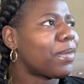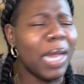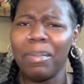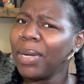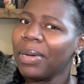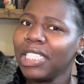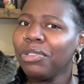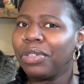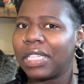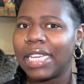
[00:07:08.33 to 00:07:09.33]
But it wasn't
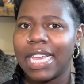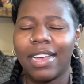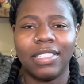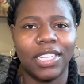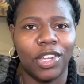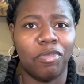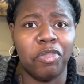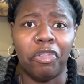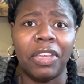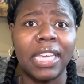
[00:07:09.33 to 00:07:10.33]
really until
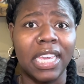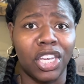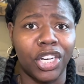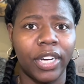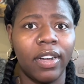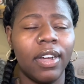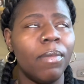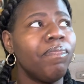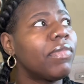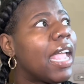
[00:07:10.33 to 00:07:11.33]
moving here
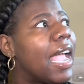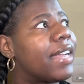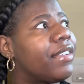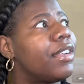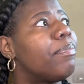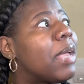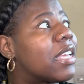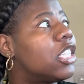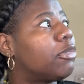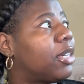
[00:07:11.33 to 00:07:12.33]
and
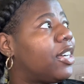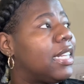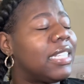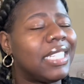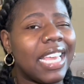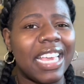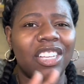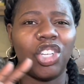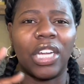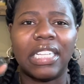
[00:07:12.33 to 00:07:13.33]
experiencing
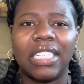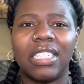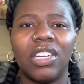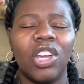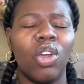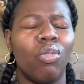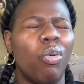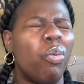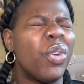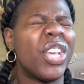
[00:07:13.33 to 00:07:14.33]
just
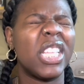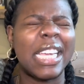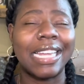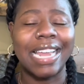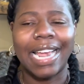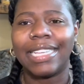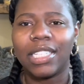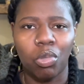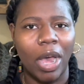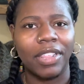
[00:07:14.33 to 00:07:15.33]
really nice
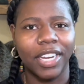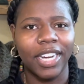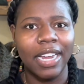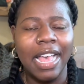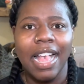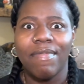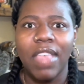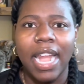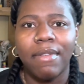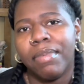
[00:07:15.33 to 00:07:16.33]
weather that
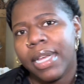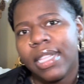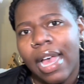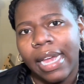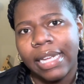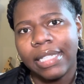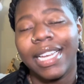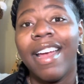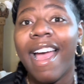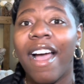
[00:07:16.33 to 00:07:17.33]
I realized
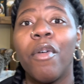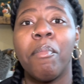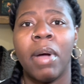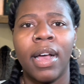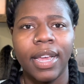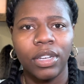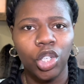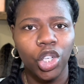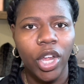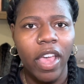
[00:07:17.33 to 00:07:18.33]
how much